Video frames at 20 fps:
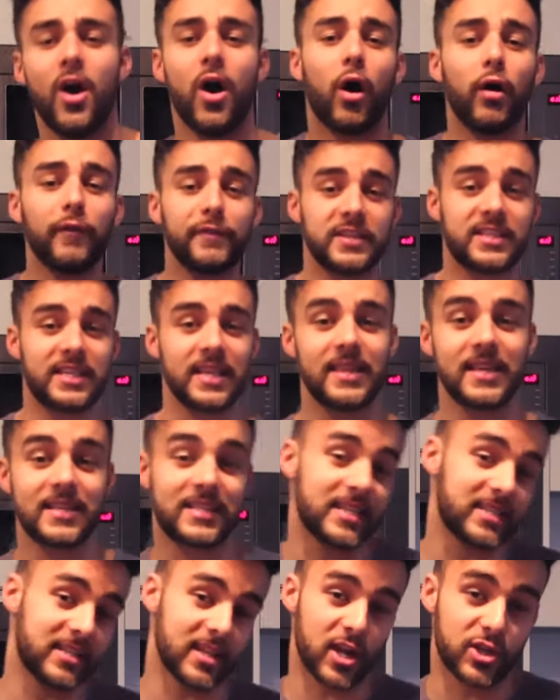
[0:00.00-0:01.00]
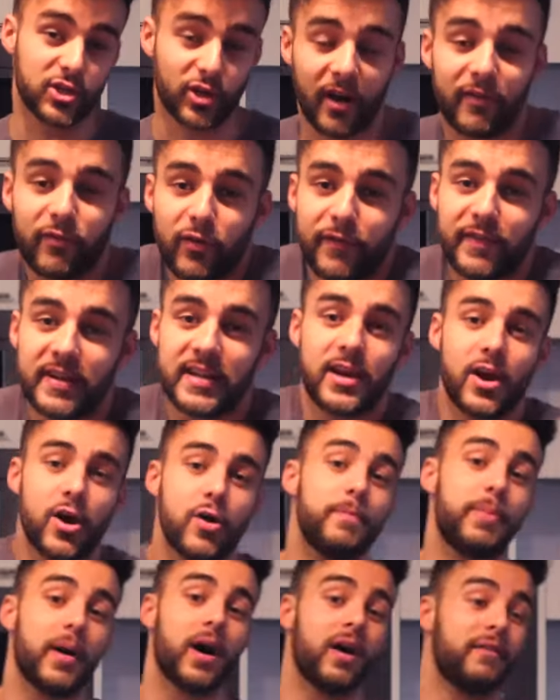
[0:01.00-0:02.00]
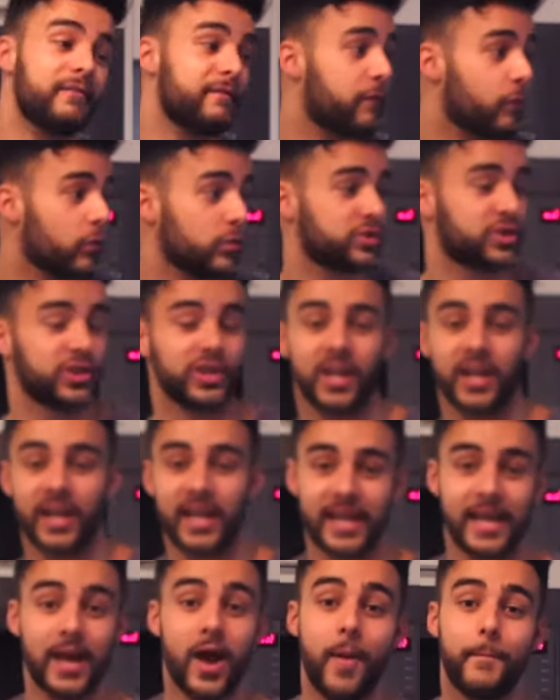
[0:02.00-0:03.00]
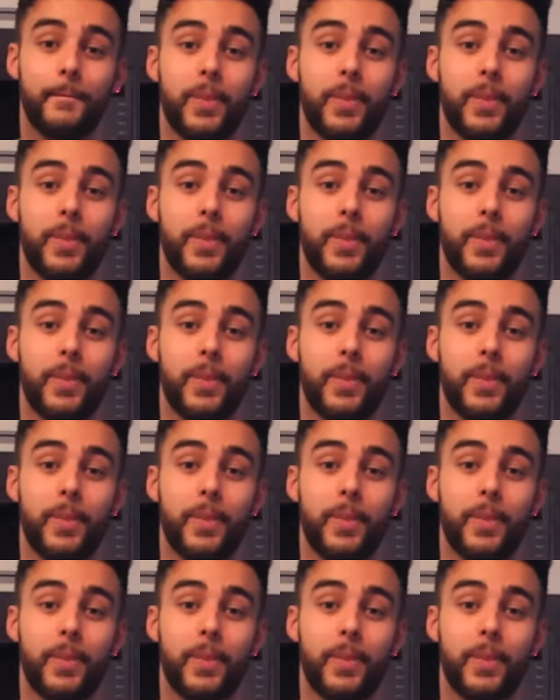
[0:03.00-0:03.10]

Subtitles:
Obviously, this isn't a travel video, but unfortunately,